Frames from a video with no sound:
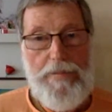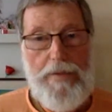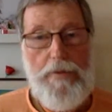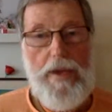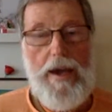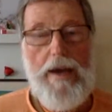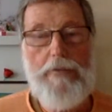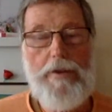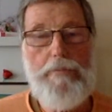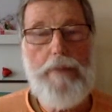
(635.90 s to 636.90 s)
We have
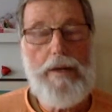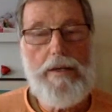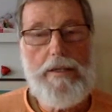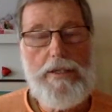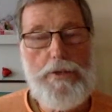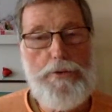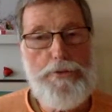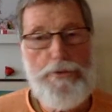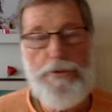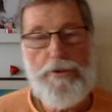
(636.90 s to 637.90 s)
an abundance of
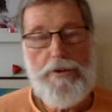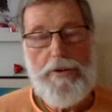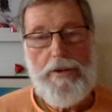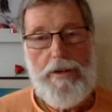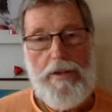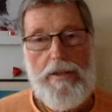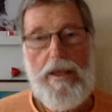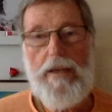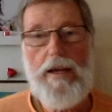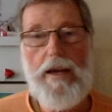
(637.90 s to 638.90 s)
food
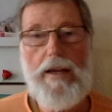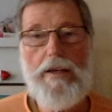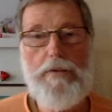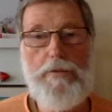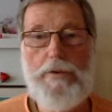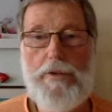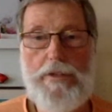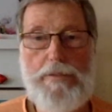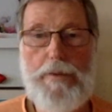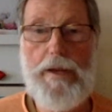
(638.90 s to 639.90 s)
that kind
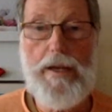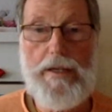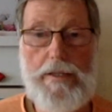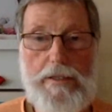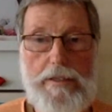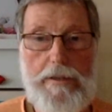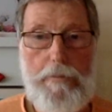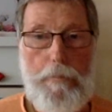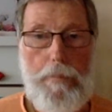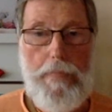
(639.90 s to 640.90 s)
devotees bring us.
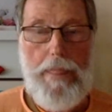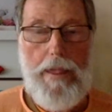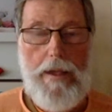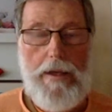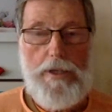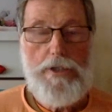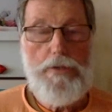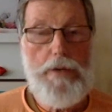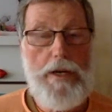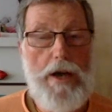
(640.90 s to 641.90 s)
Should
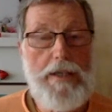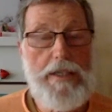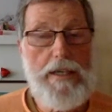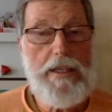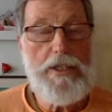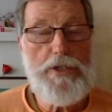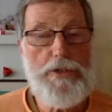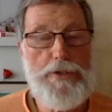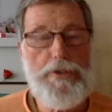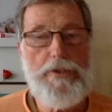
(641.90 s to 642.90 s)
we not take this
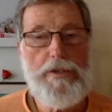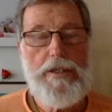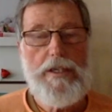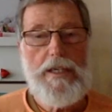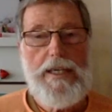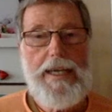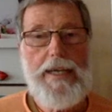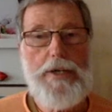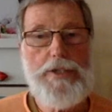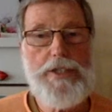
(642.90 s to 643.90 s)
food and
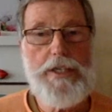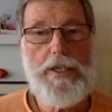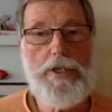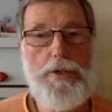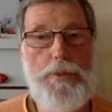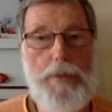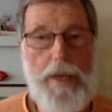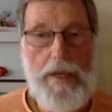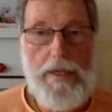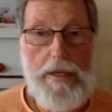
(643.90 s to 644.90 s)
consider to
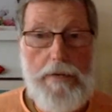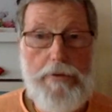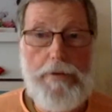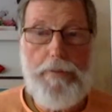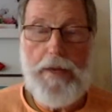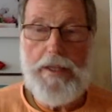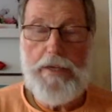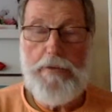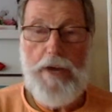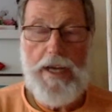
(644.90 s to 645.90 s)
be delivered by the
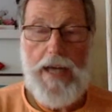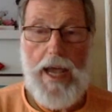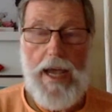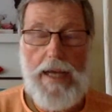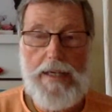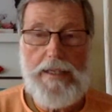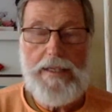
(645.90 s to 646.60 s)
divine hand?